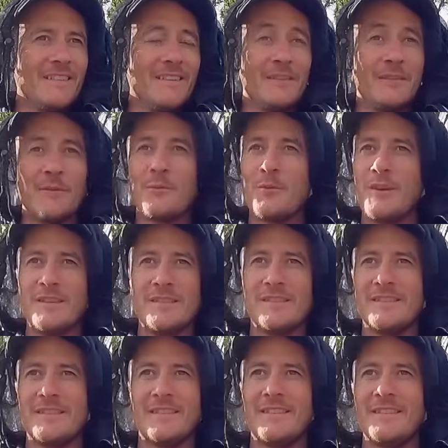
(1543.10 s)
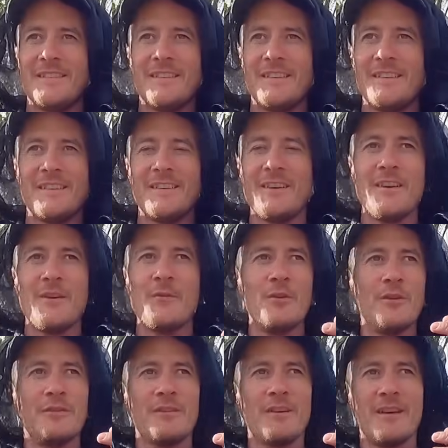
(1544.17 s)
in some ways, I
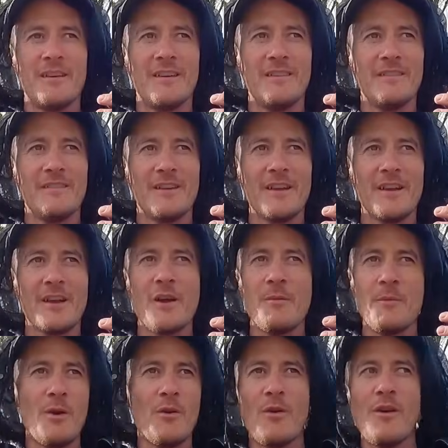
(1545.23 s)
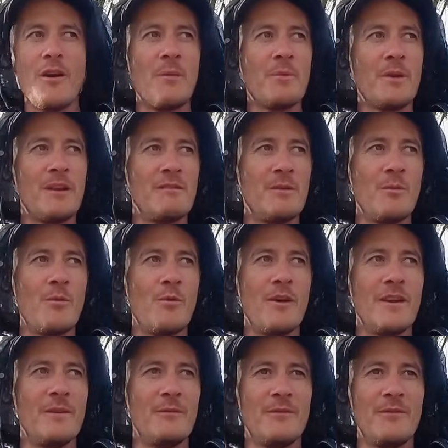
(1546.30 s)
would have kind of come up here and
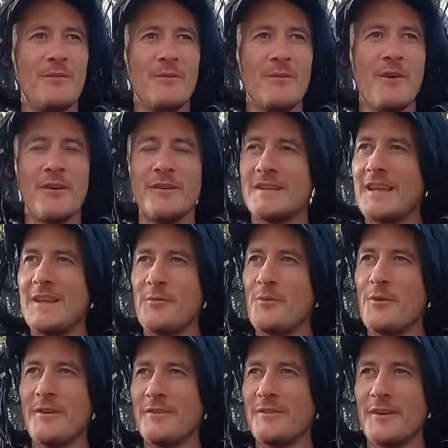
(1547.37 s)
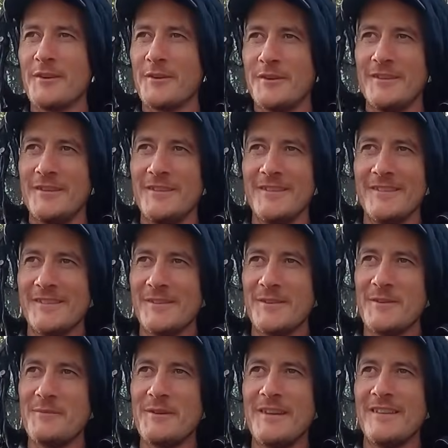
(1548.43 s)
what in on day one if I could have done. Do you
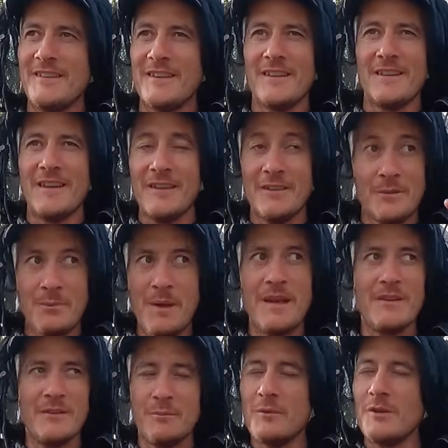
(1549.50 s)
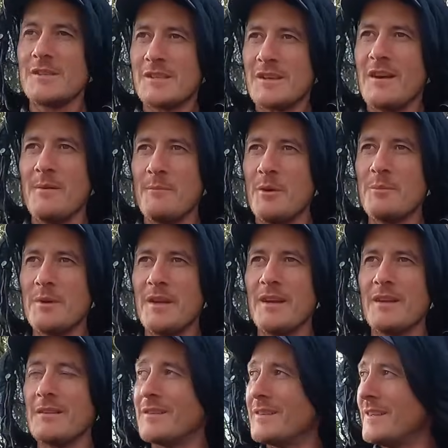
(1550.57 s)
know what I mean? Like, and then spend as much time up
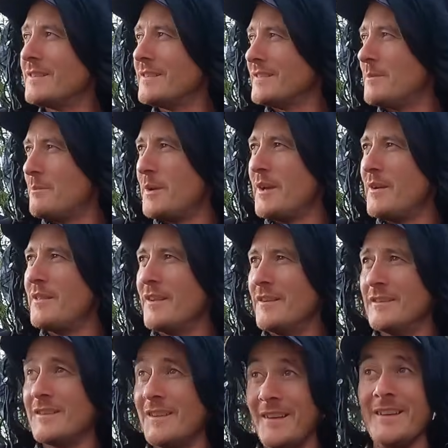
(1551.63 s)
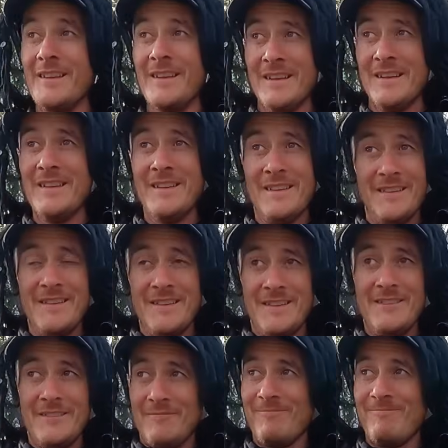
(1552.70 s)
here because this is the bit that's like,
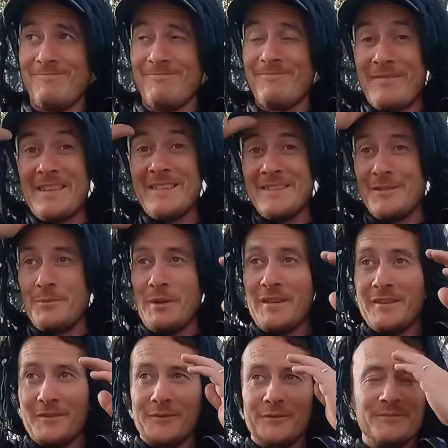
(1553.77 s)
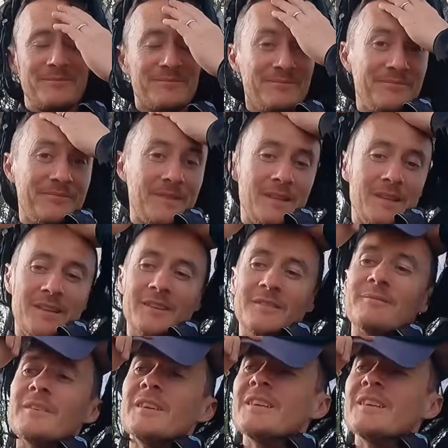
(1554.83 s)
this is special, you know.